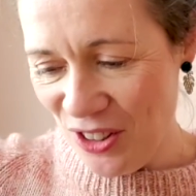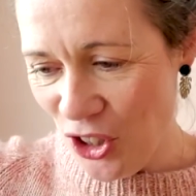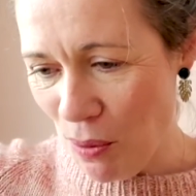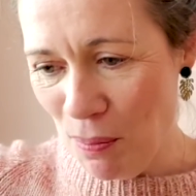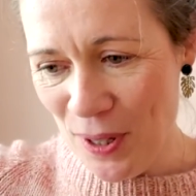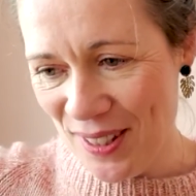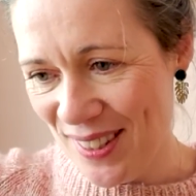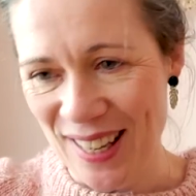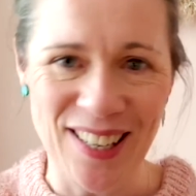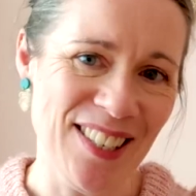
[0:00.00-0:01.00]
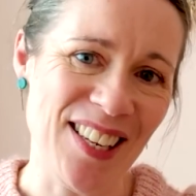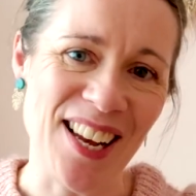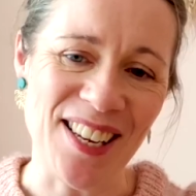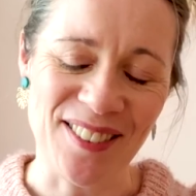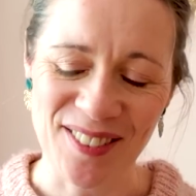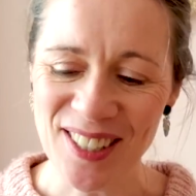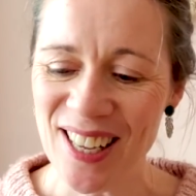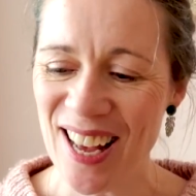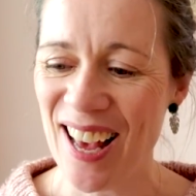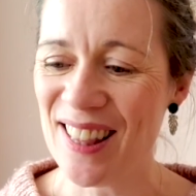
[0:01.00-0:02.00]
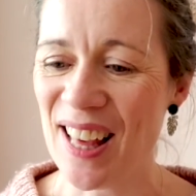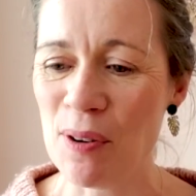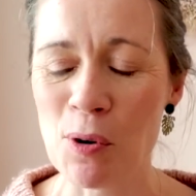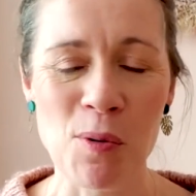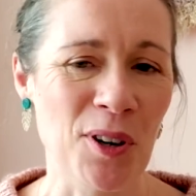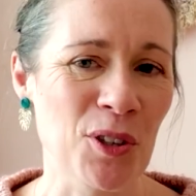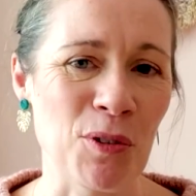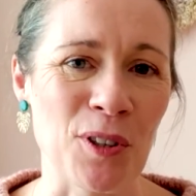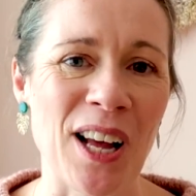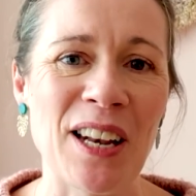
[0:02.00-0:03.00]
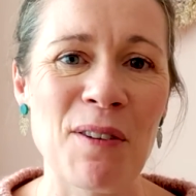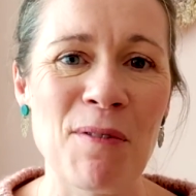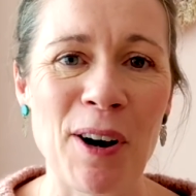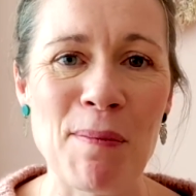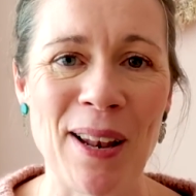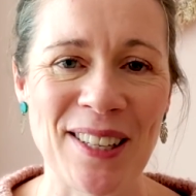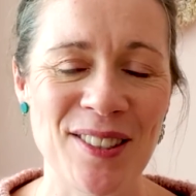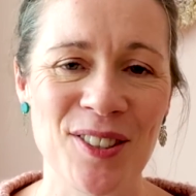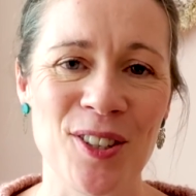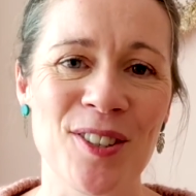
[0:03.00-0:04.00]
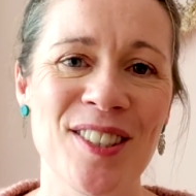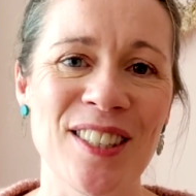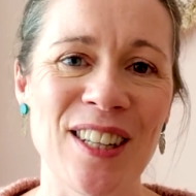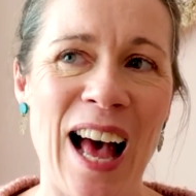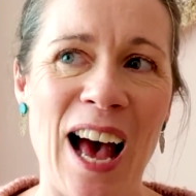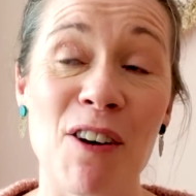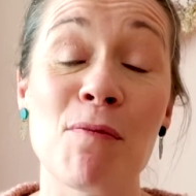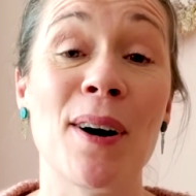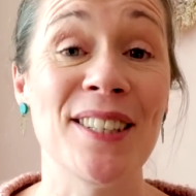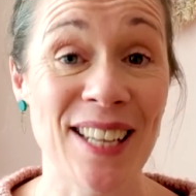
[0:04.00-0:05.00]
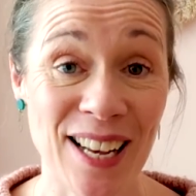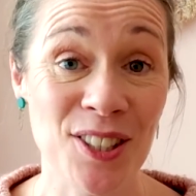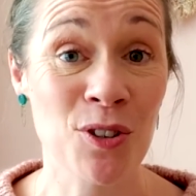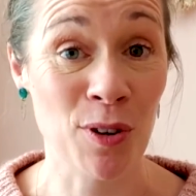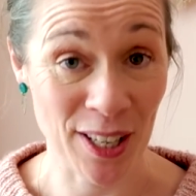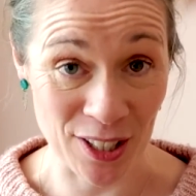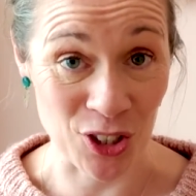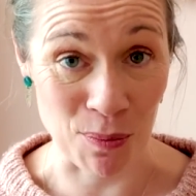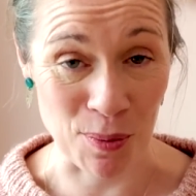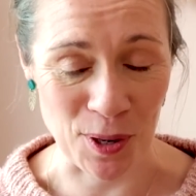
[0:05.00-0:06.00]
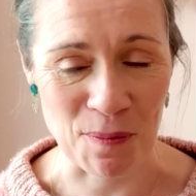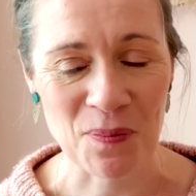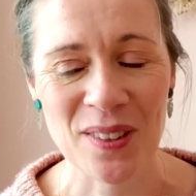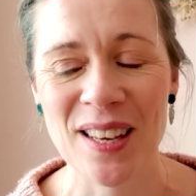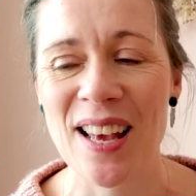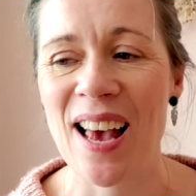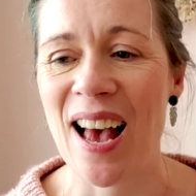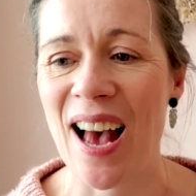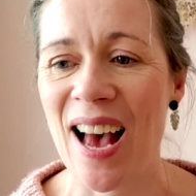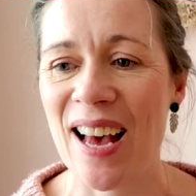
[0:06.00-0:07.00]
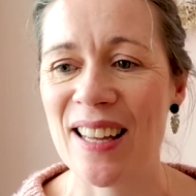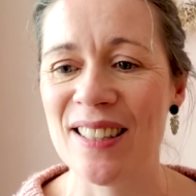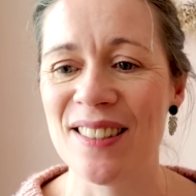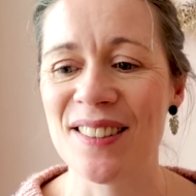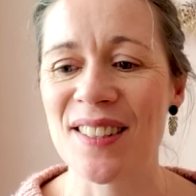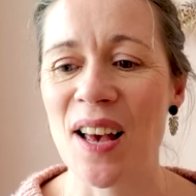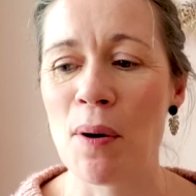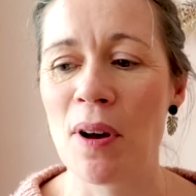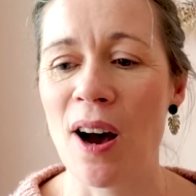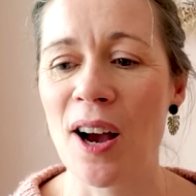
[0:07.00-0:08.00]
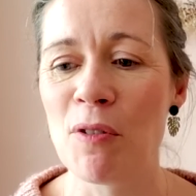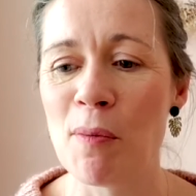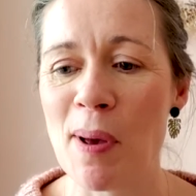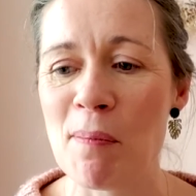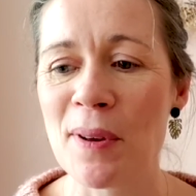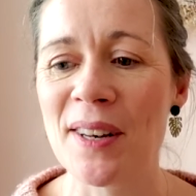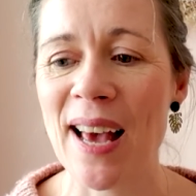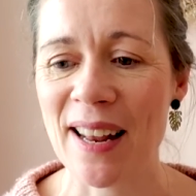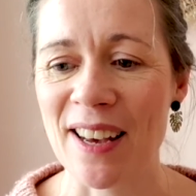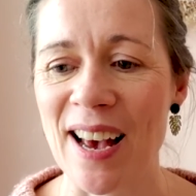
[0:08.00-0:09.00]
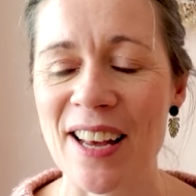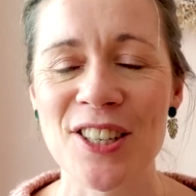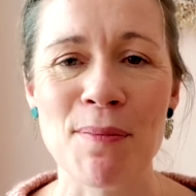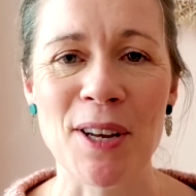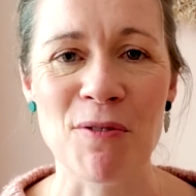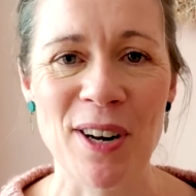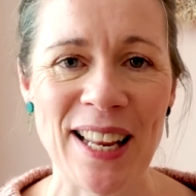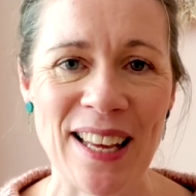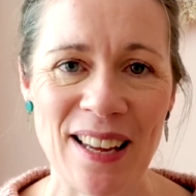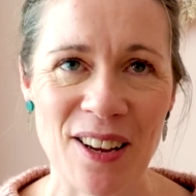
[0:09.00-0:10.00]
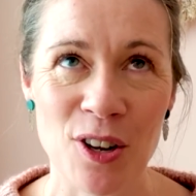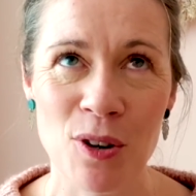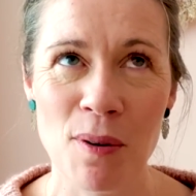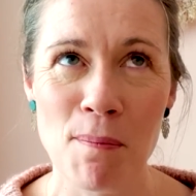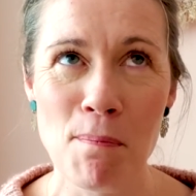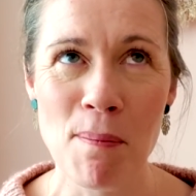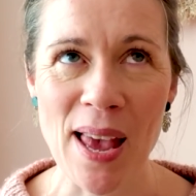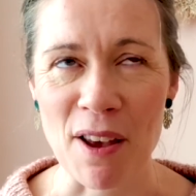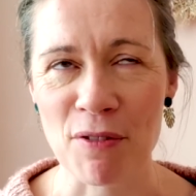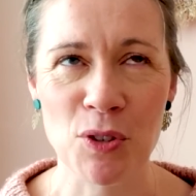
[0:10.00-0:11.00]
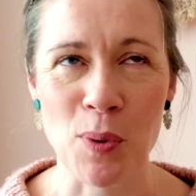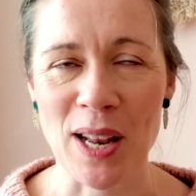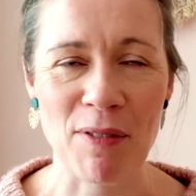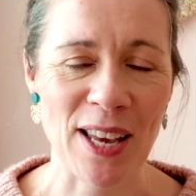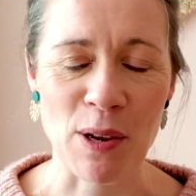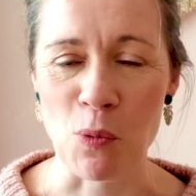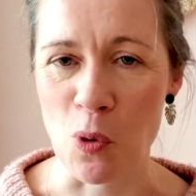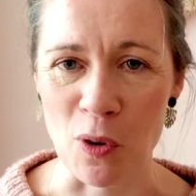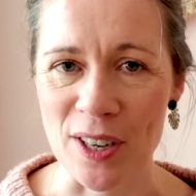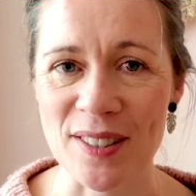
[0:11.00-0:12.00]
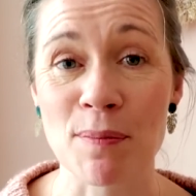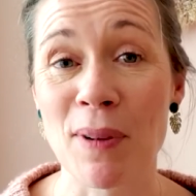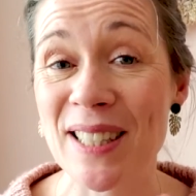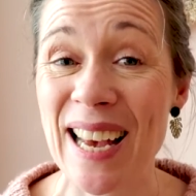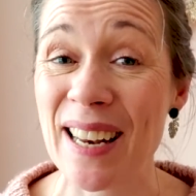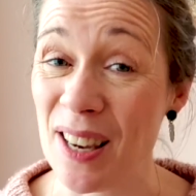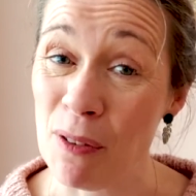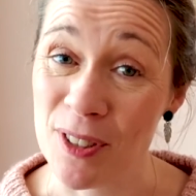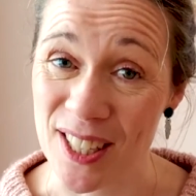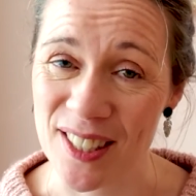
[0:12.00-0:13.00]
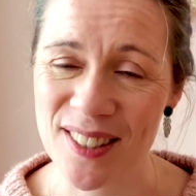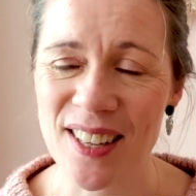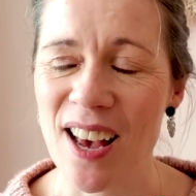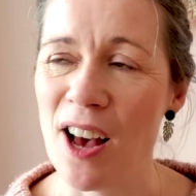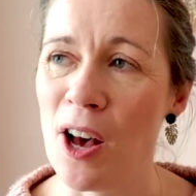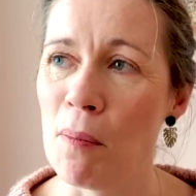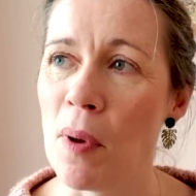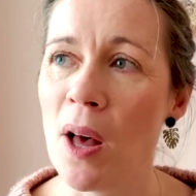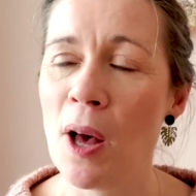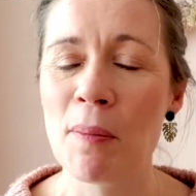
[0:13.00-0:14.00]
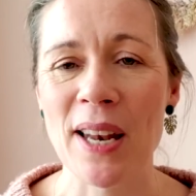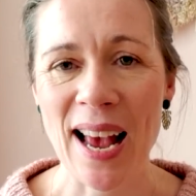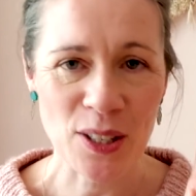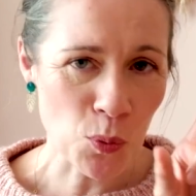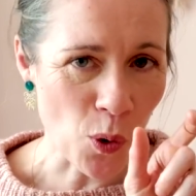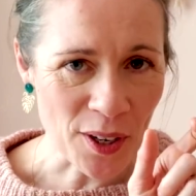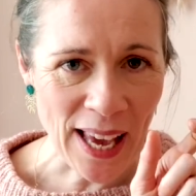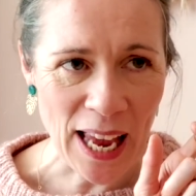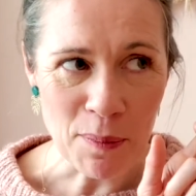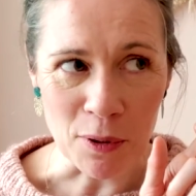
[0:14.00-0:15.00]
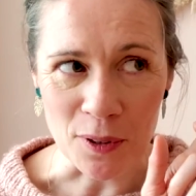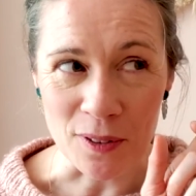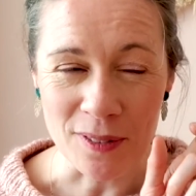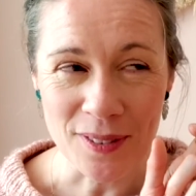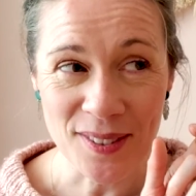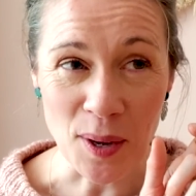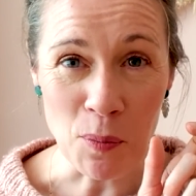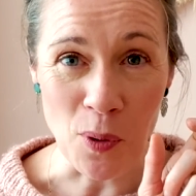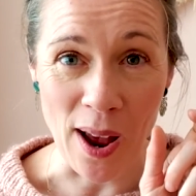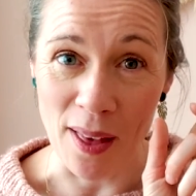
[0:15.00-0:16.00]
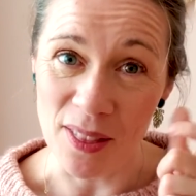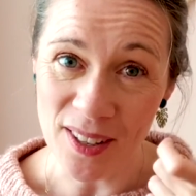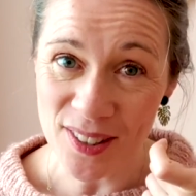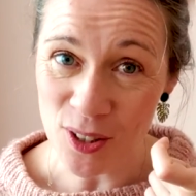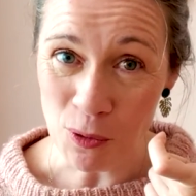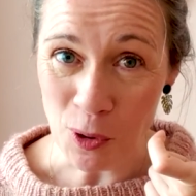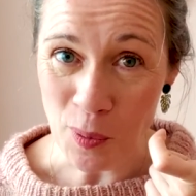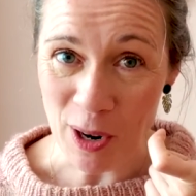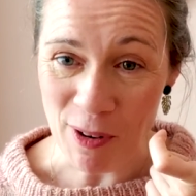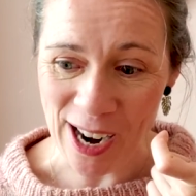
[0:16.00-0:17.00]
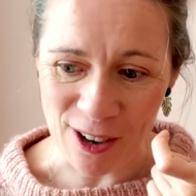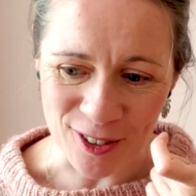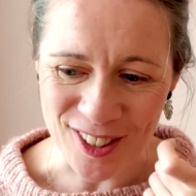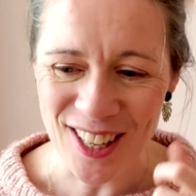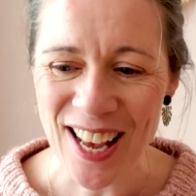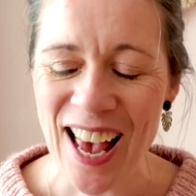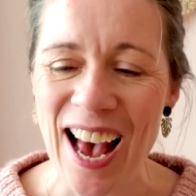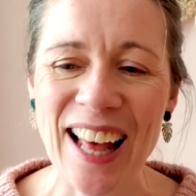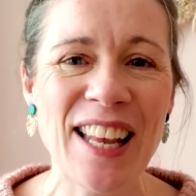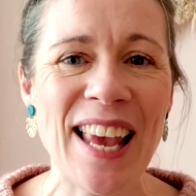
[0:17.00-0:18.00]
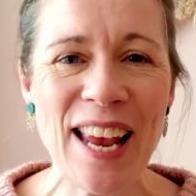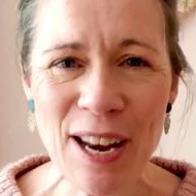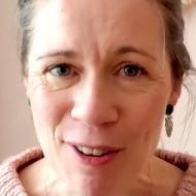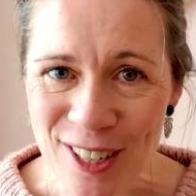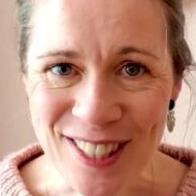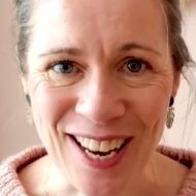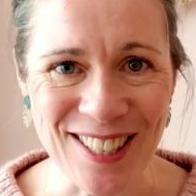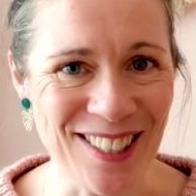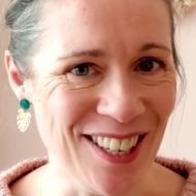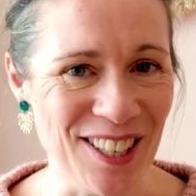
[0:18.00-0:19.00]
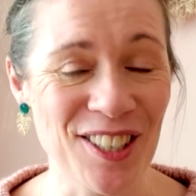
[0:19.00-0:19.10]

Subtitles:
jumpers in a day. They were wonderful, and I'm very blessed to still have my dad's cricket jumper. And I remember Nana actually being really miffed whenever he wore it. My dad loved it, but it has one cable somewhere that's the wrong way around. And it irritated her